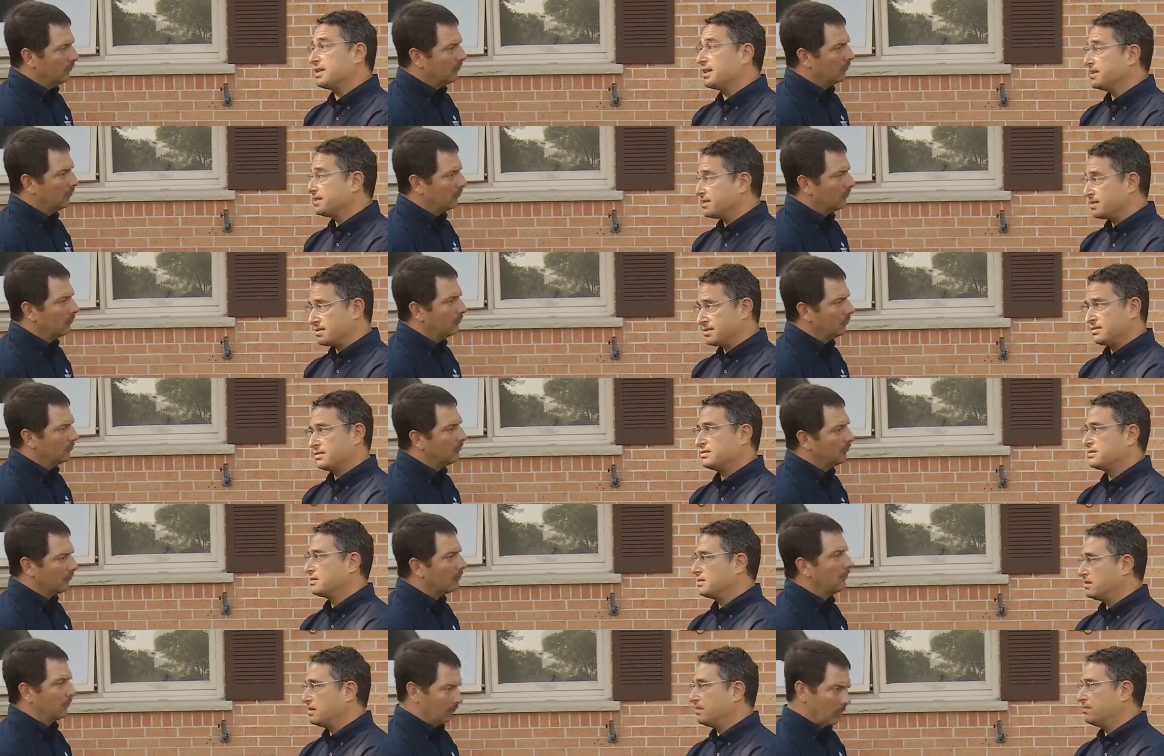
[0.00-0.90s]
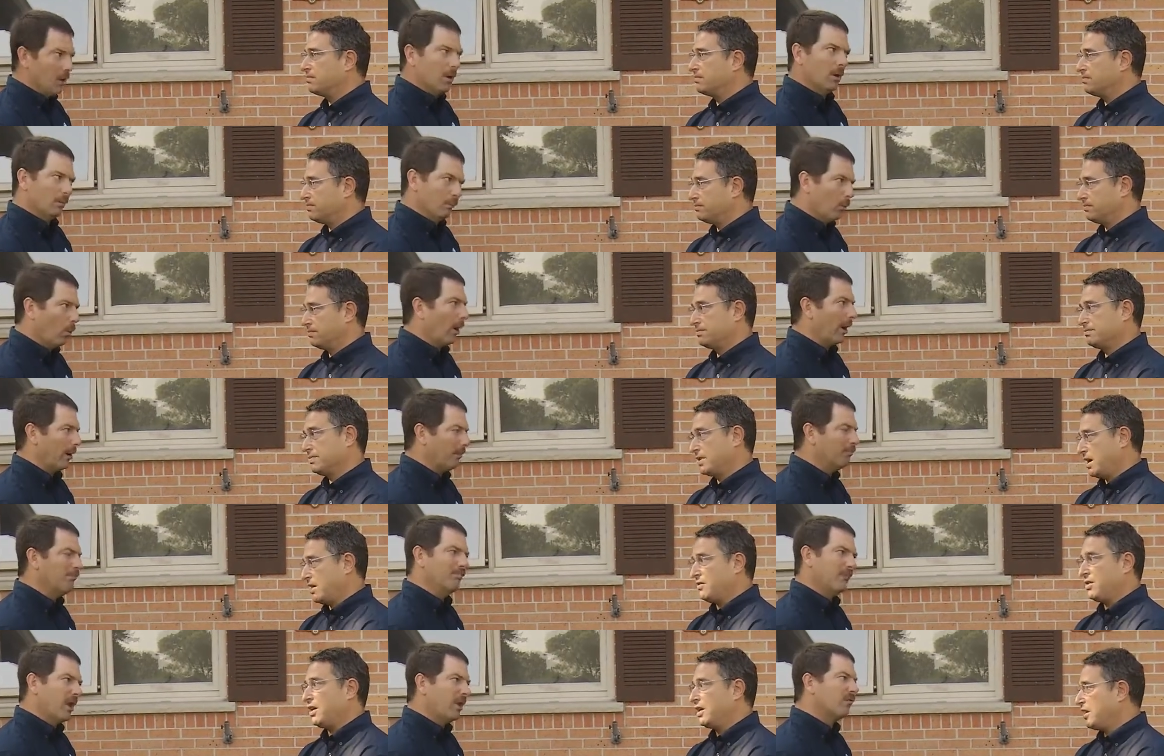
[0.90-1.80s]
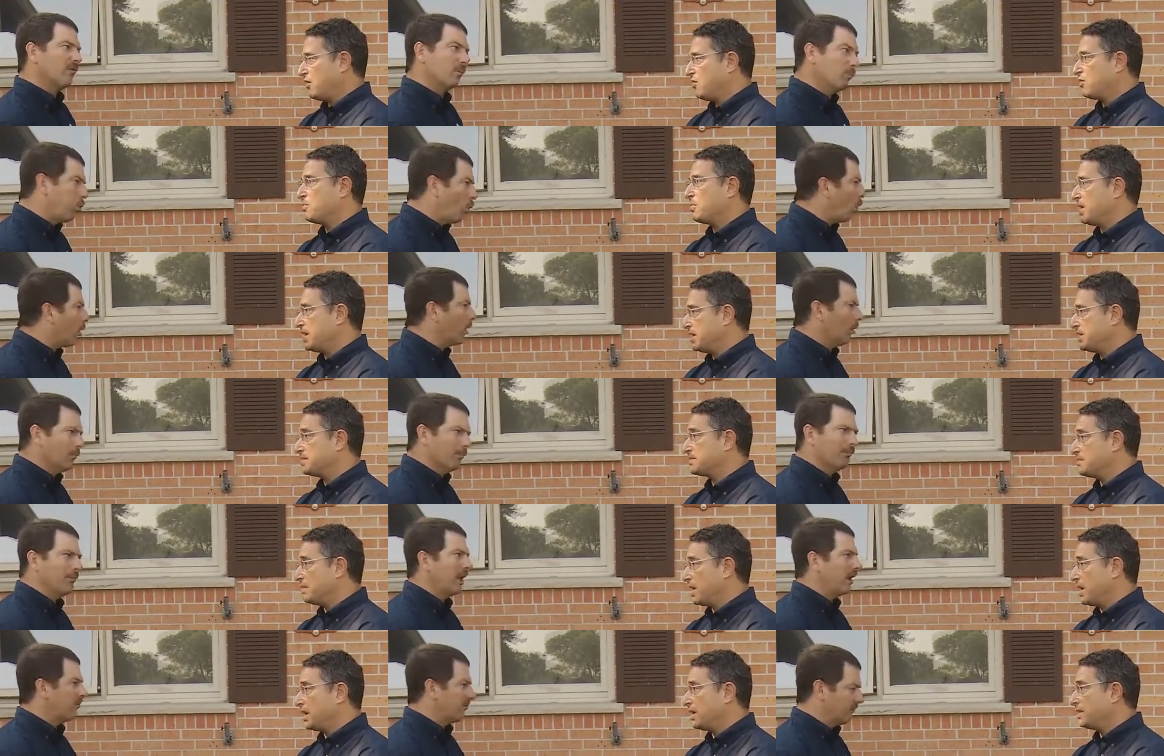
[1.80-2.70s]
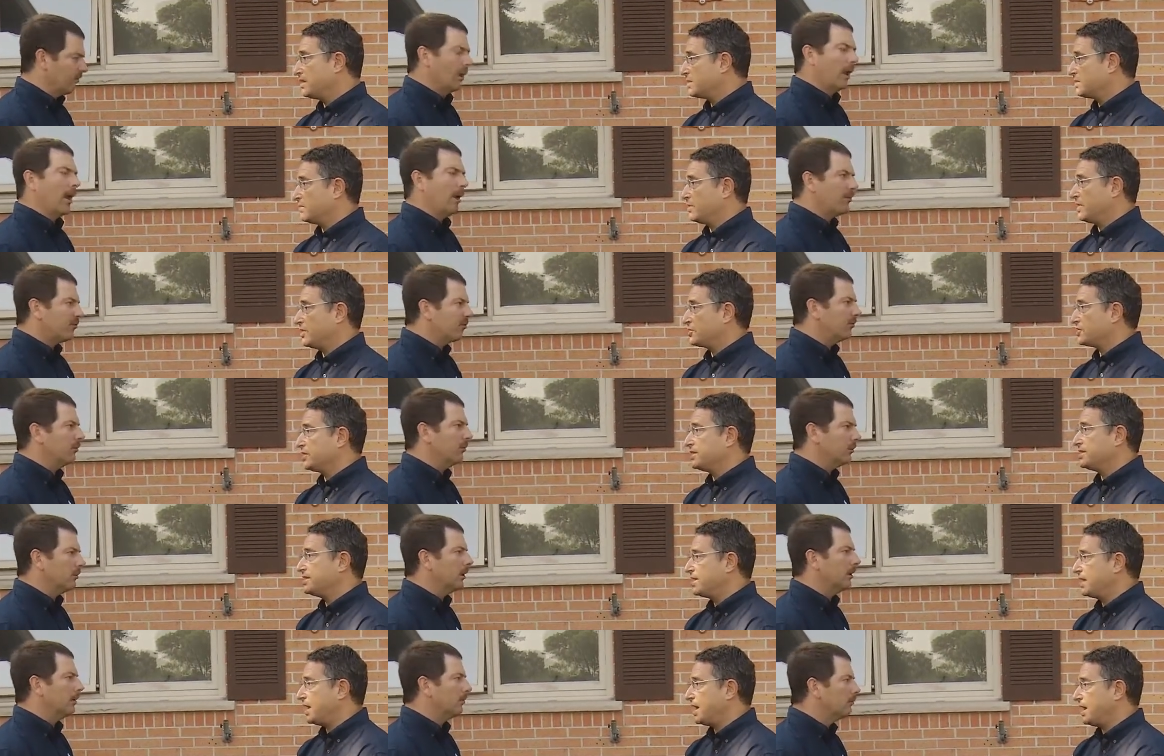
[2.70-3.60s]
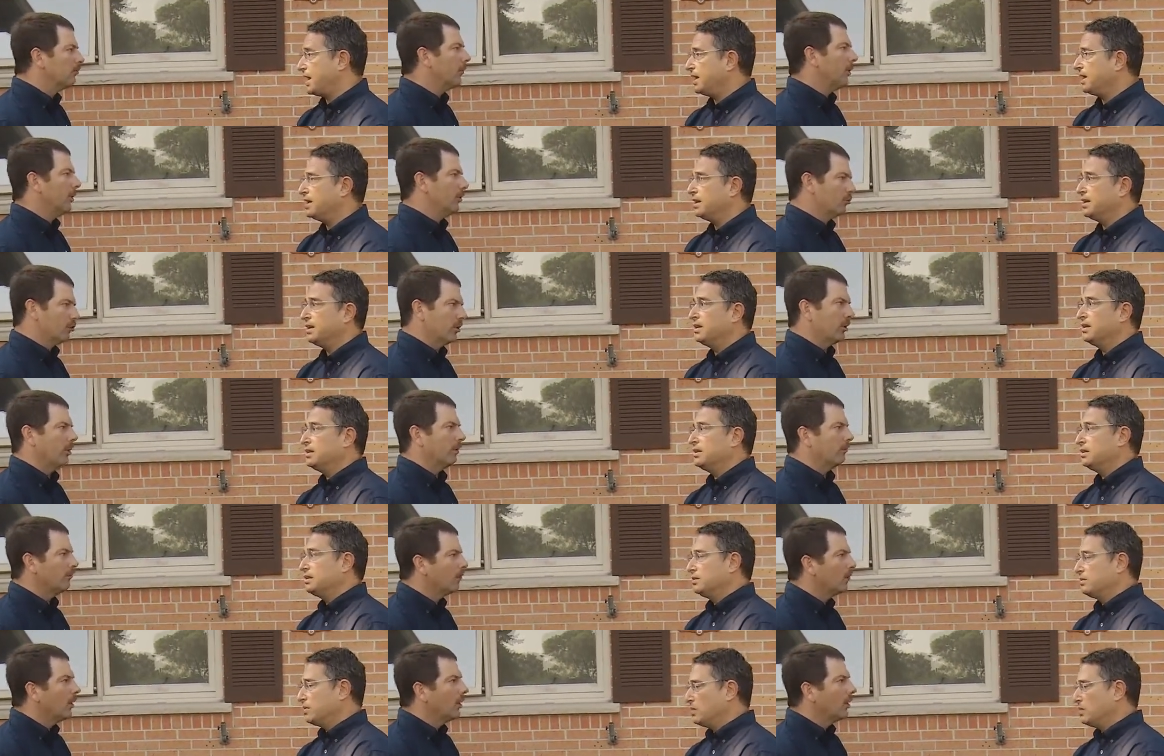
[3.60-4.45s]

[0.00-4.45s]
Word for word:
Speaker 1: That's the right on That's everybody's important. Mind, That's especially absolutely. Today. Sure.